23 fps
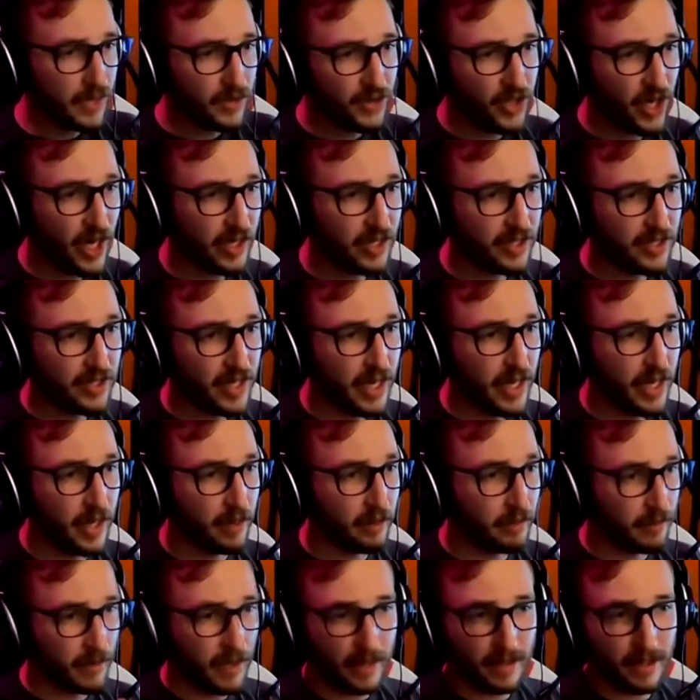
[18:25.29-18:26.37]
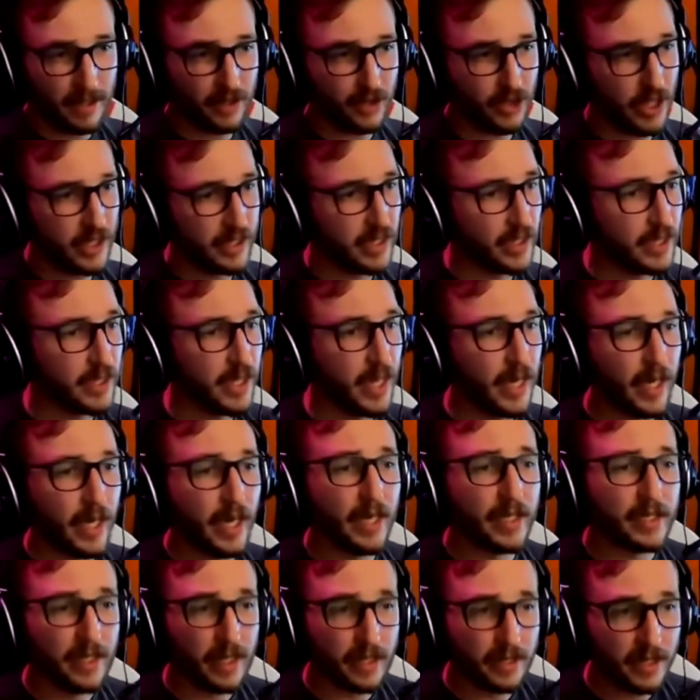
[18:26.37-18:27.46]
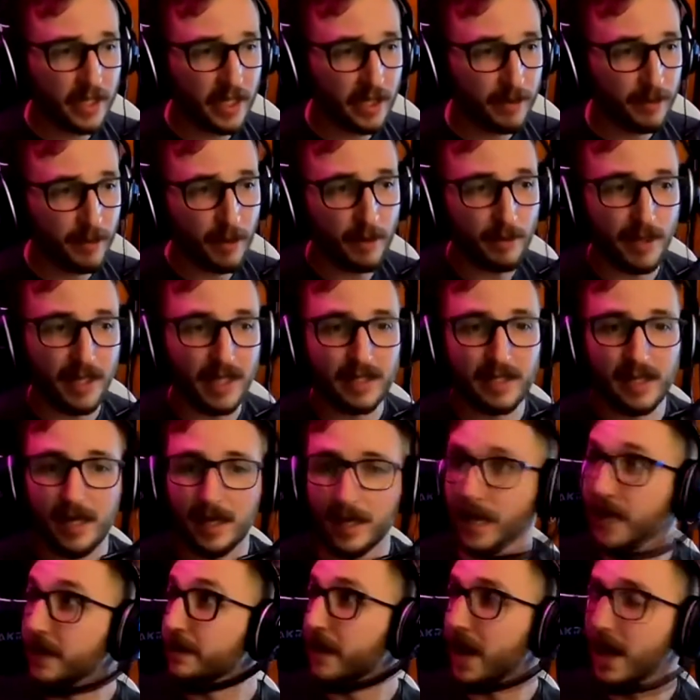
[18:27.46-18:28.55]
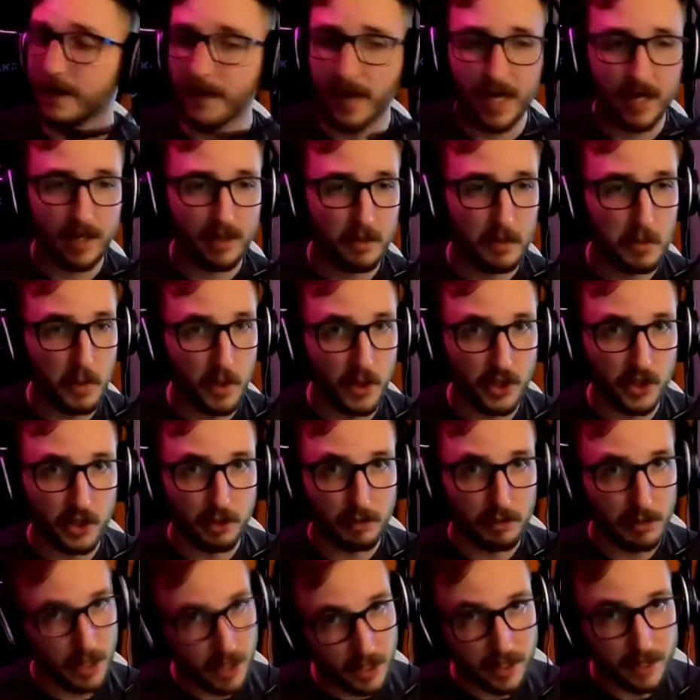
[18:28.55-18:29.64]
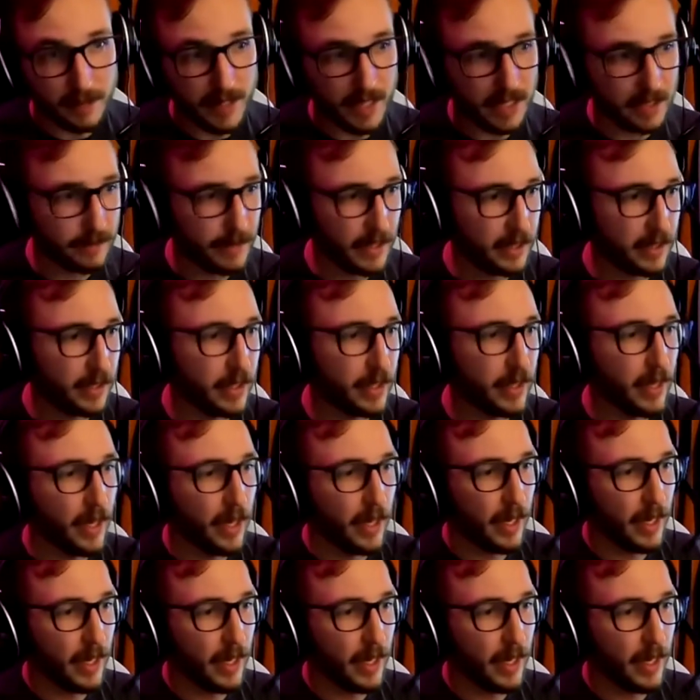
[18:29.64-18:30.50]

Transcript: Chat is saying, I got Jesse saying it's not terrible, but it's not like my mic, which is to be expected.